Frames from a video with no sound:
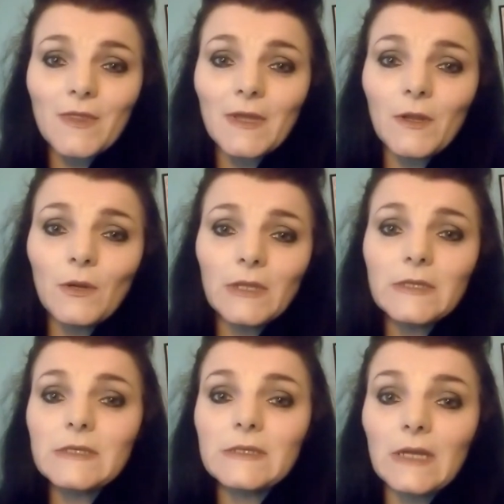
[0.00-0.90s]
they don't
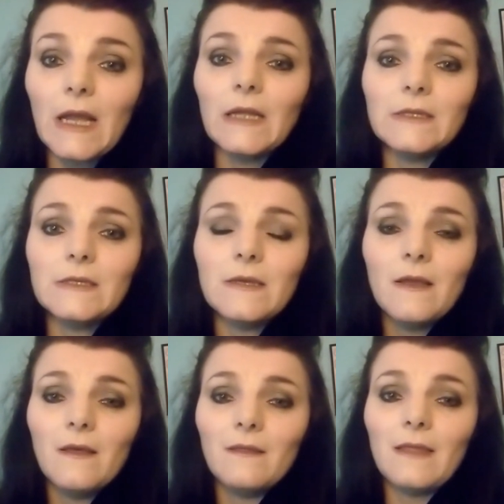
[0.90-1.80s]
understand
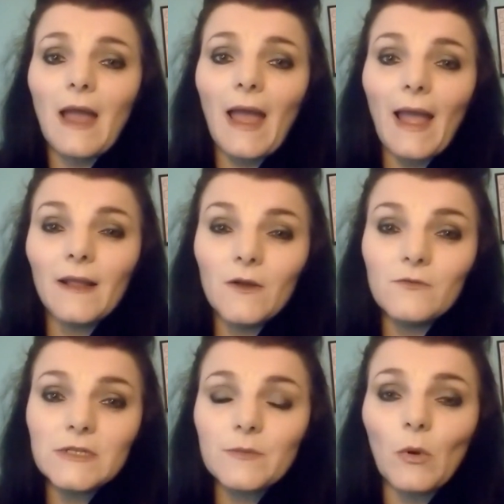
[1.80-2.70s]
that anger
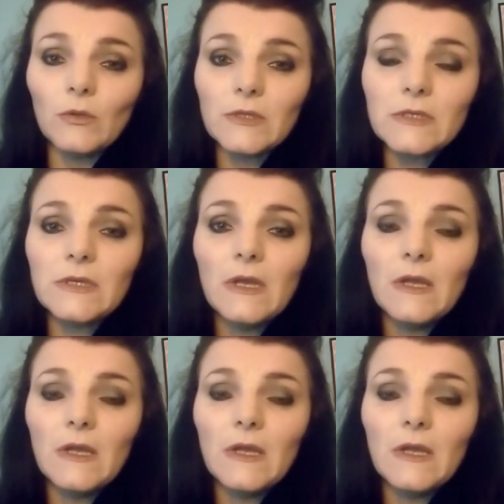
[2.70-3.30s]
response.